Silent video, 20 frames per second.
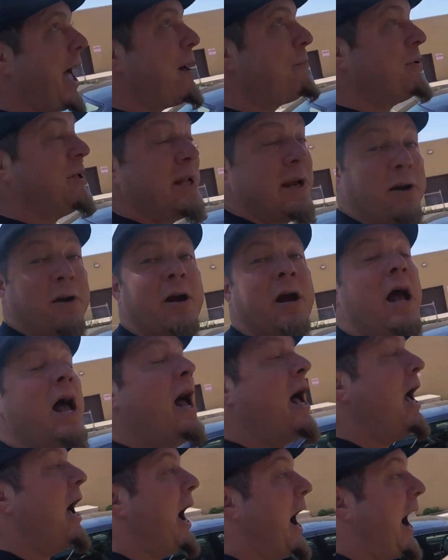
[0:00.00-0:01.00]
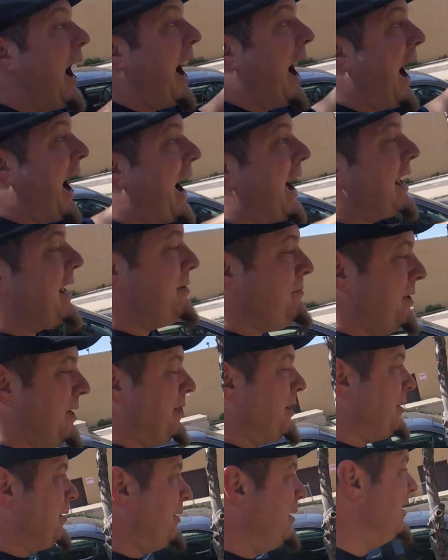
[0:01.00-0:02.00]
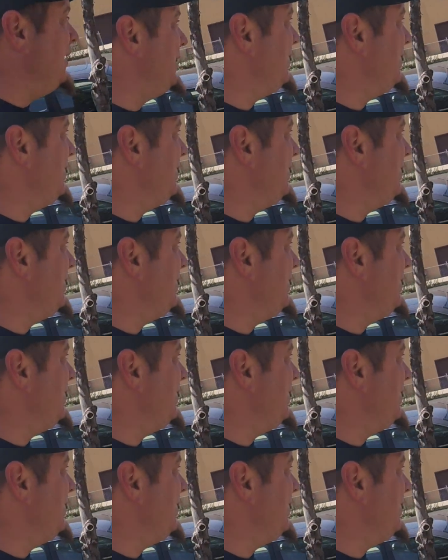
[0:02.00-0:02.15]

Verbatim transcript: happened here. I am here.